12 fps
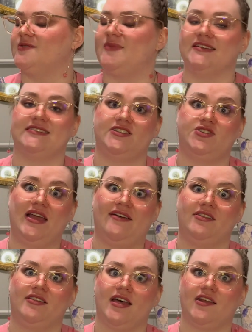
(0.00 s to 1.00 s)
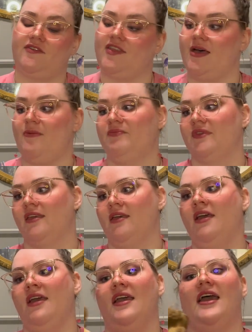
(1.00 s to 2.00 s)
because I do have a lot of them,
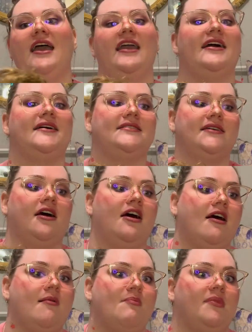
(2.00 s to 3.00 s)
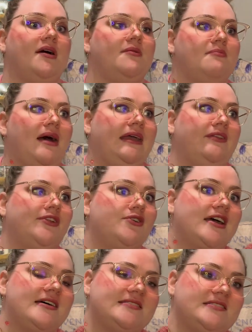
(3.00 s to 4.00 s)
and my little
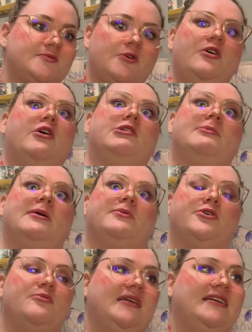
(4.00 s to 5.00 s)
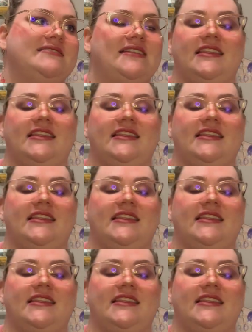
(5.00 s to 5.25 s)
cousins won't go into my room because they